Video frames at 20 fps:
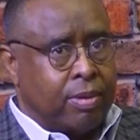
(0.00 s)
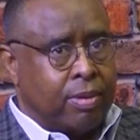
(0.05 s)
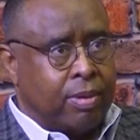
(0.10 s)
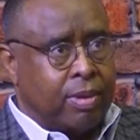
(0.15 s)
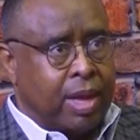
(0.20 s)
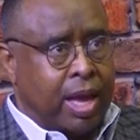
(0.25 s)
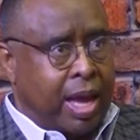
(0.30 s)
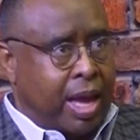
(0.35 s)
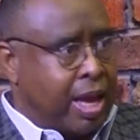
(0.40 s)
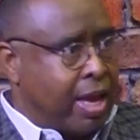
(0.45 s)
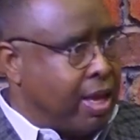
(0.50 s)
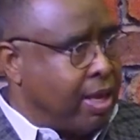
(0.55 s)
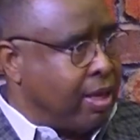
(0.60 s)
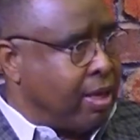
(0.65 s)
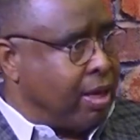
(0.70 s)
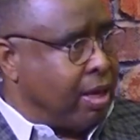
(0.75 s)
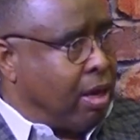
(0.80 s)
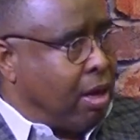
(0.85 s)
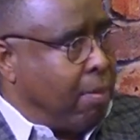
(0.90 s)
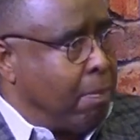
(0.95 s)
they
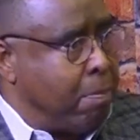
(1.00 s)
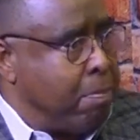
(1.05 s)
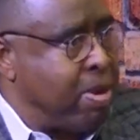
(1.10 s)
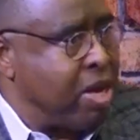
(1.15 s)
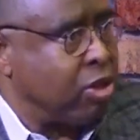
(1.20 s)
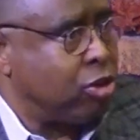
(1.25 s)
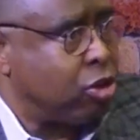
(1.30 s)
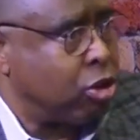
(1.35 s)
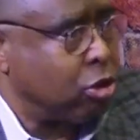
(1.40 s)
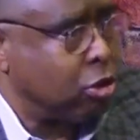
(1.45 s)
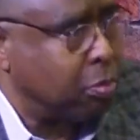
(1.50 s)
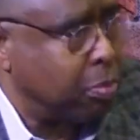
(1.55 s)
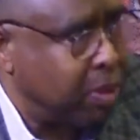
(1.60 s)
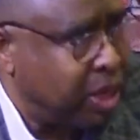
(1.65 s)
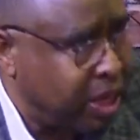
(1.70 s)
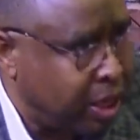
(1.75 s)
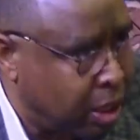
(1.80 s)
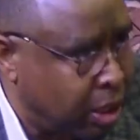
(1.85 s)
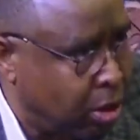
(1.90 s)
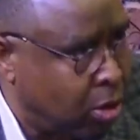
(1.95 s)
mentored
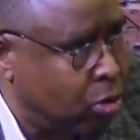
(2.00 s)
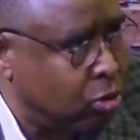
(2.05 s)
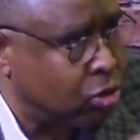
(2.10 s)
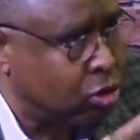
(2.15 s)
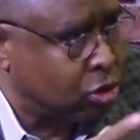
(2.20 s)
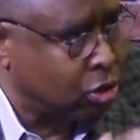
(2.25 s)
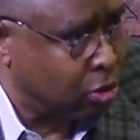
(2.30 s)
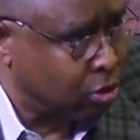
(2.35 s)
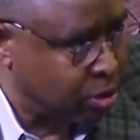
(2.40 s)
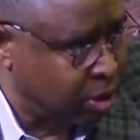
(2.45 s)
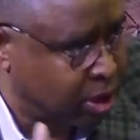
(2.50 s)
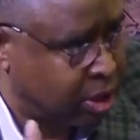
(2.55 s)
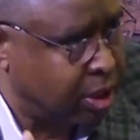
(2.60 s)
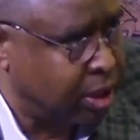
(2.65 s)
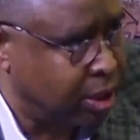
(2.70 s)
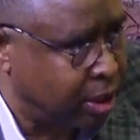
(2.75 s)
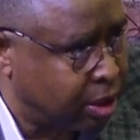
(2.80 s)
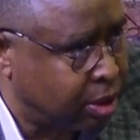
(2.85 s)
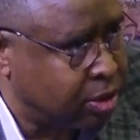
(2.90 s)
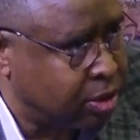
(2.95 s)
me on certain things.